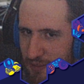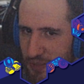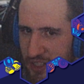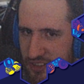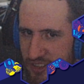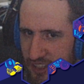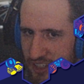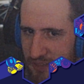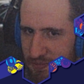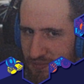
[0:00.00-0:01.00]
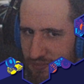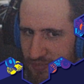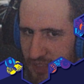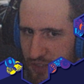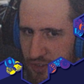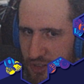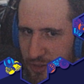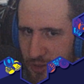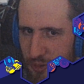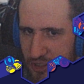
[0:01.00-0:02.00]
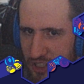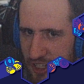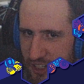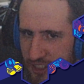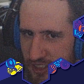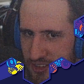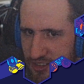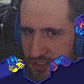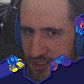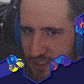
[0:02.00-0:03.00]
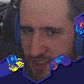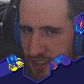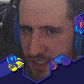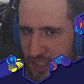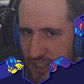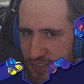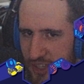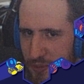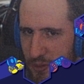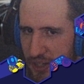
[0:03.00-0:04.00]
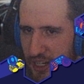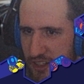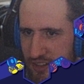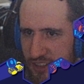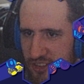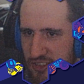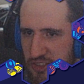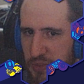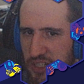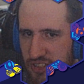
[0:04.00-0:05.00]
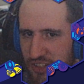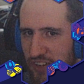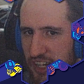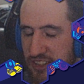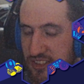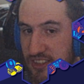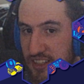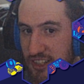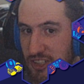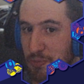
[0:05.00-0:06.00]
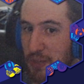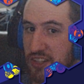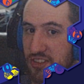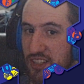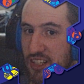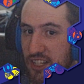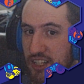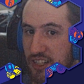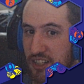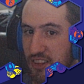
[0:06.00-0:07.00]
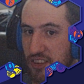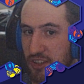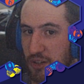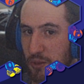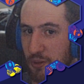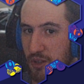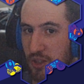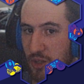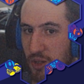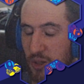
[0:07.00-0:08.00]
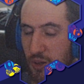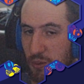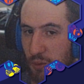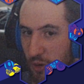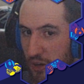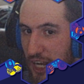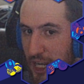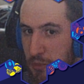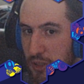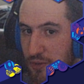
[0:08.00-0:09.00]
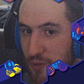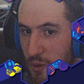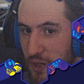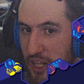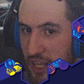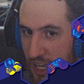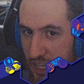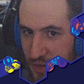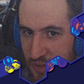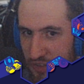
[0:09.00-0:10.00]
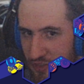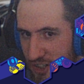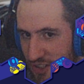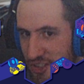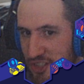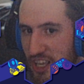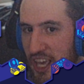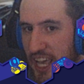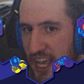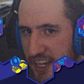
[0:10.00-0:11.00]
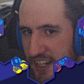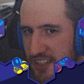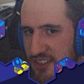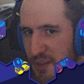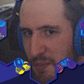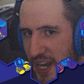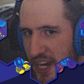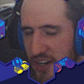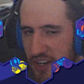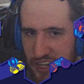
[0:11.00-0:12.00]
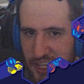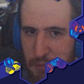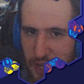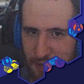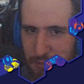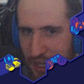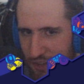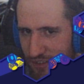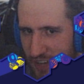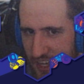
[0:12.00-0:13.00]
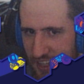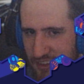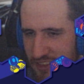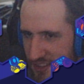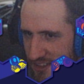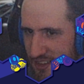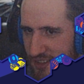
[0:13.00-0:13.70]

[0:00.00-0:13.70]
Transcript: Because if you don't know what that is, The Emperor Had a Text-to-Speech Device is based in the Warhammer 40k universe and is a parody made by fans.